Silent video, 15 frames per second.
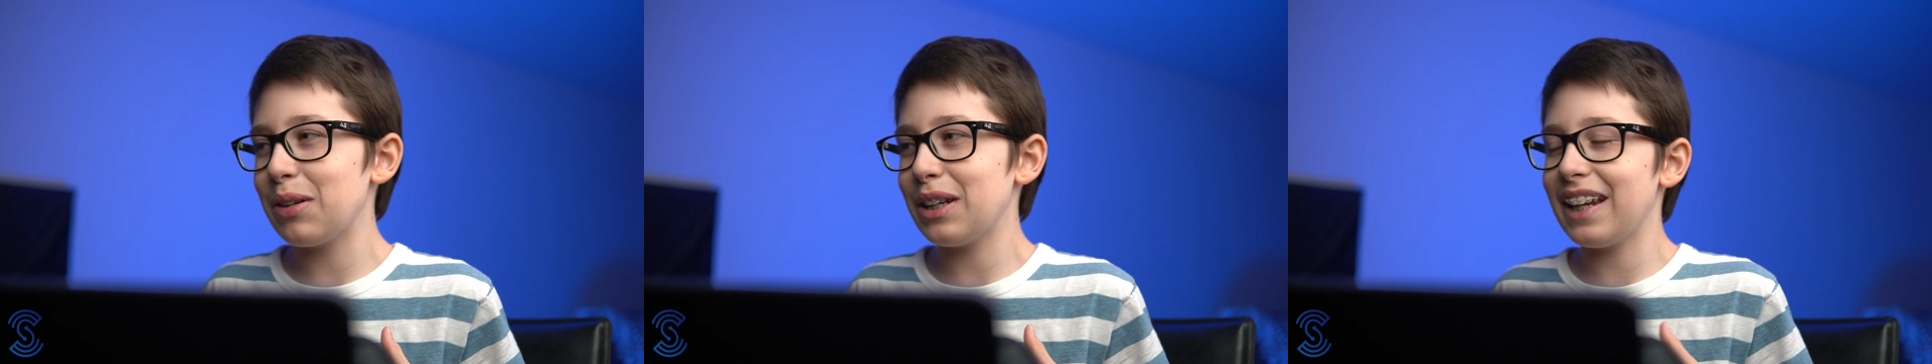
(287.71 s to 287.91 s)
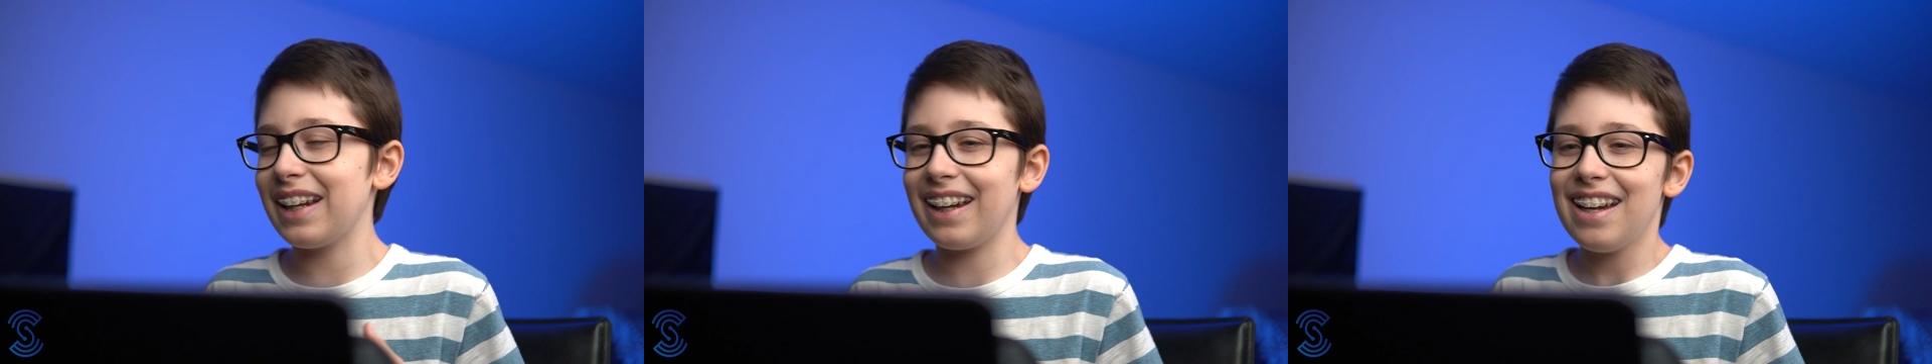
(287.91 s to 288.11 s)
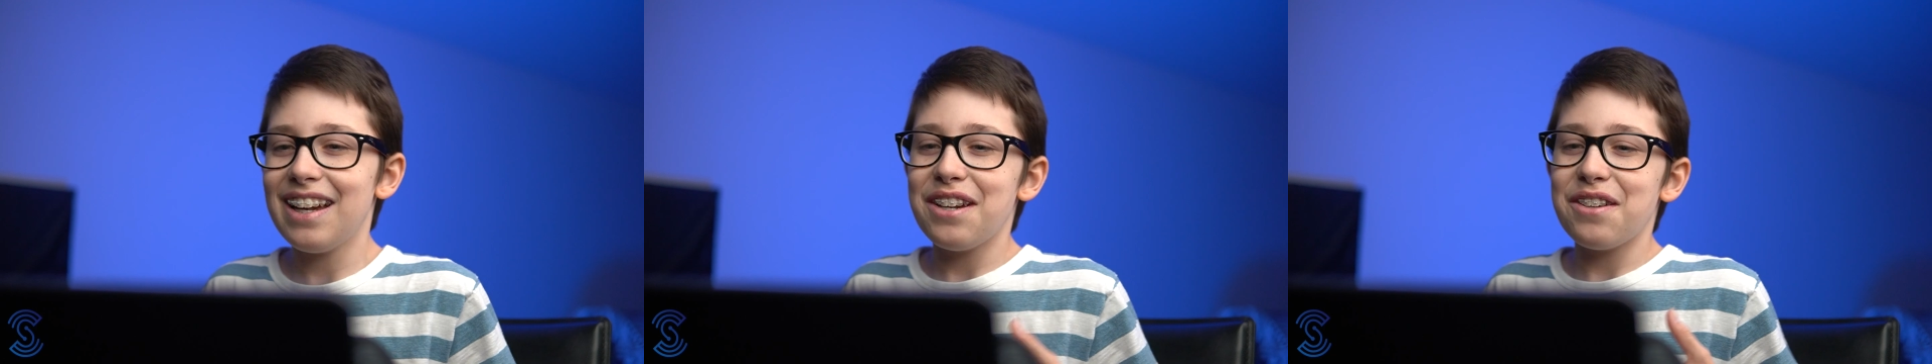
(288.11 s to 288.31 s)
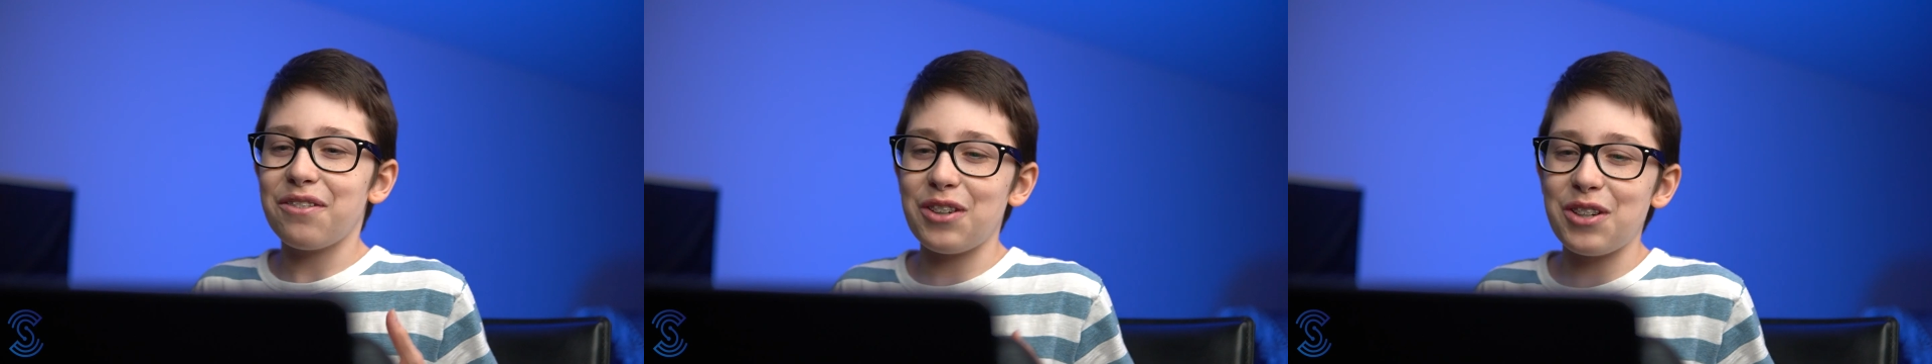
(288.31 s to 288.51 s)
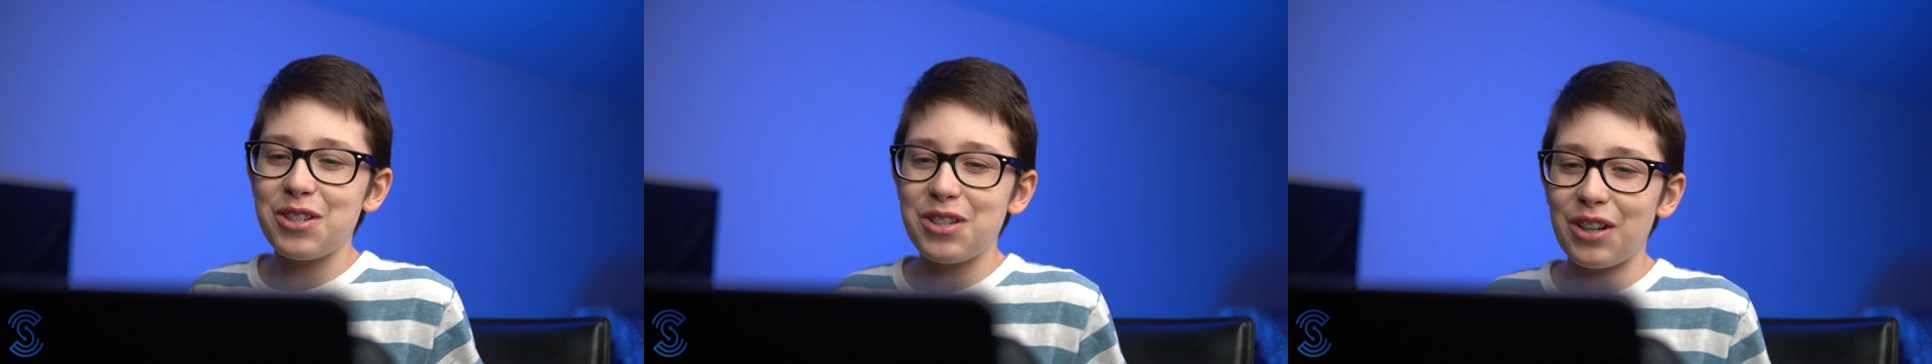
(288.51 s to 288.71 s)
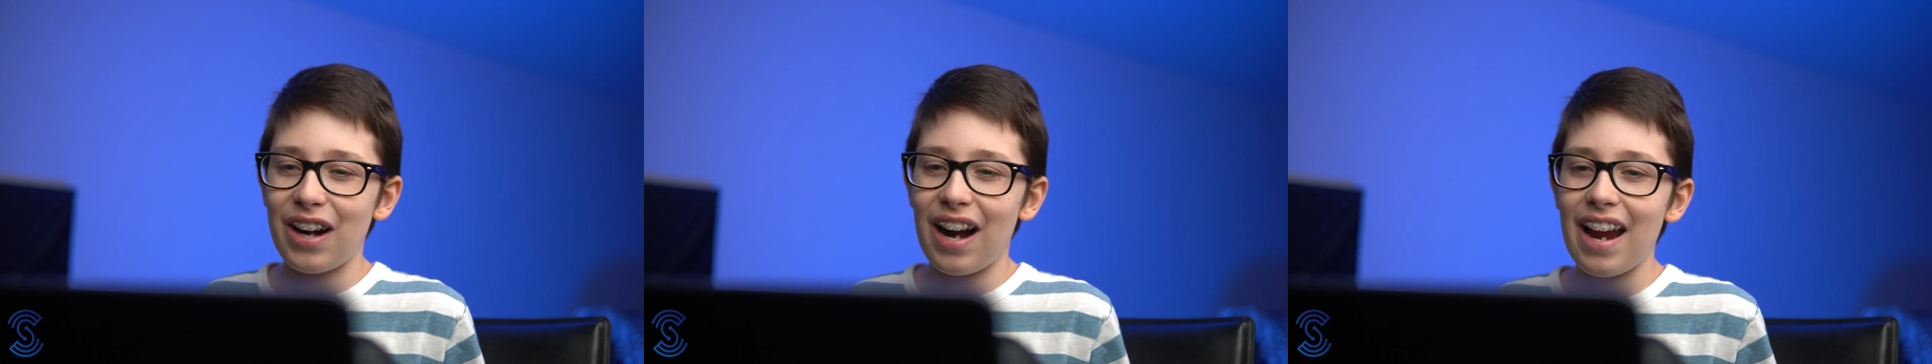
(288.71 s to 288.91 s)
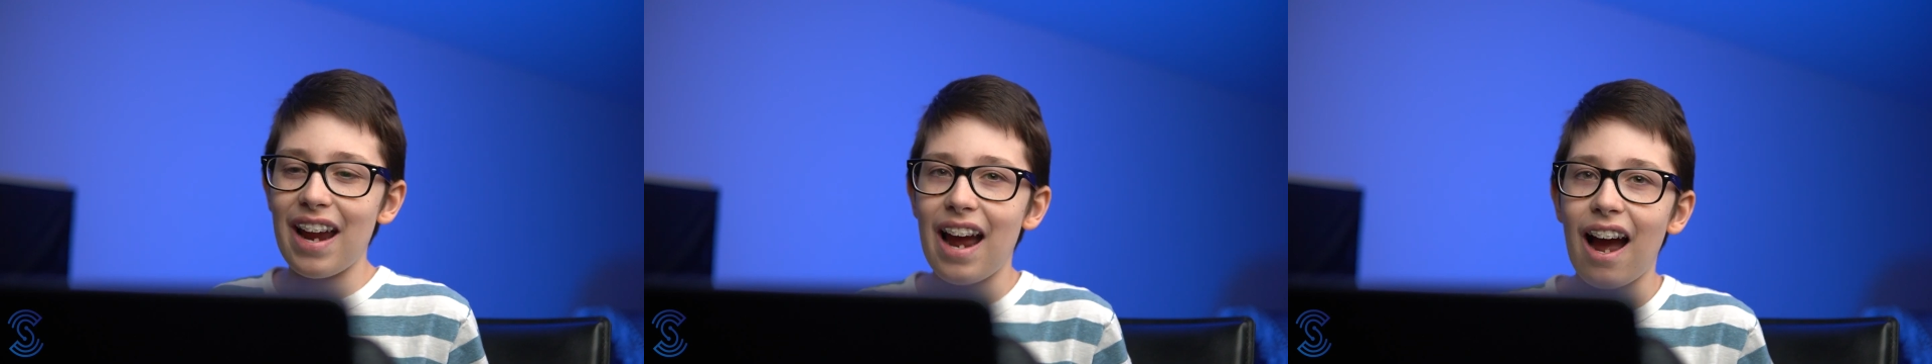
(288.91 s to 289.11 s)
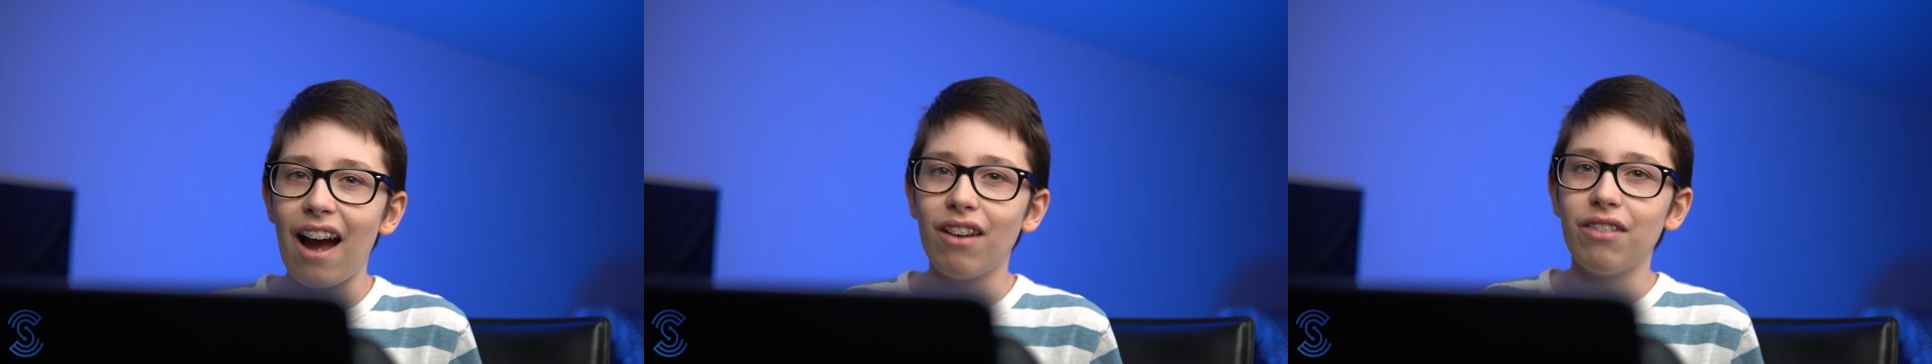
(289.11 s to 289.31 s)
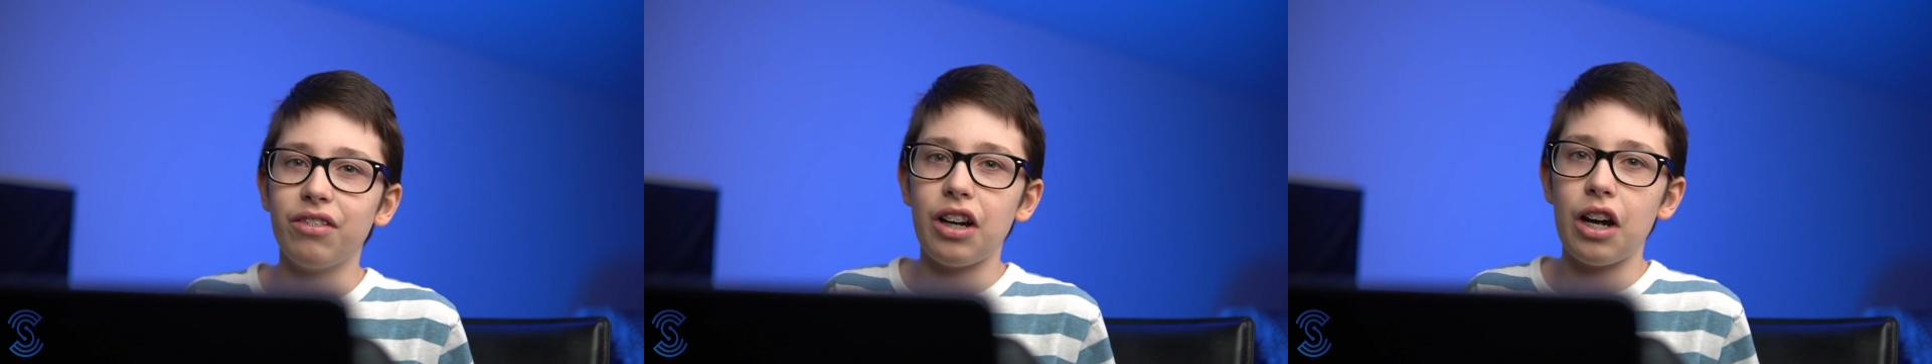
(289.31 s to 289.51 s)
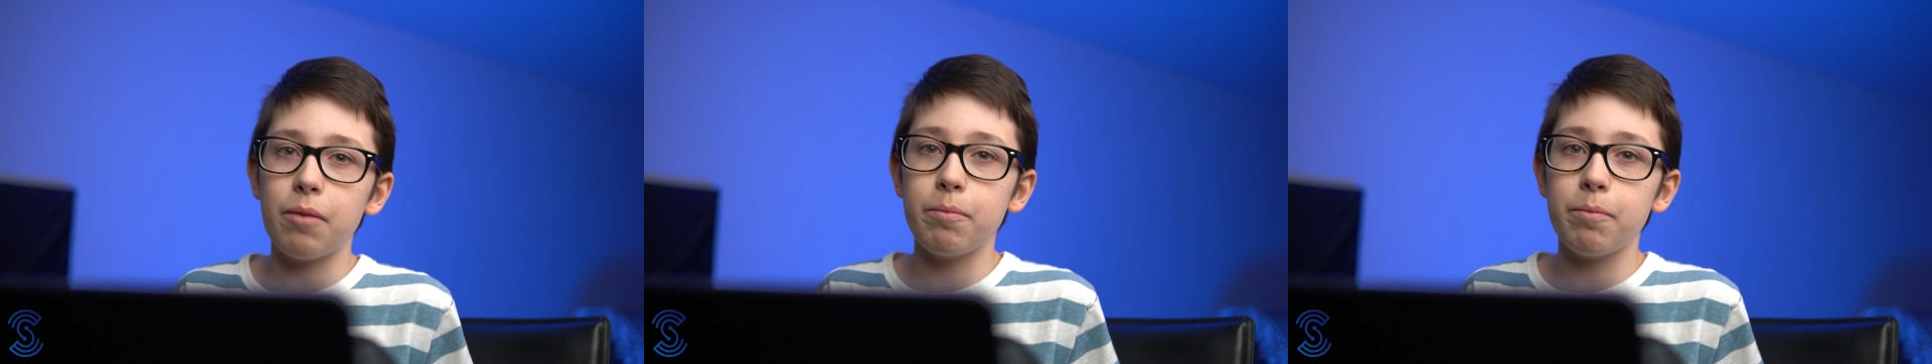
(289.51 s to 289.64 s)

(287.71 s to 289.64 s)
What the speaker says: but like for sure I have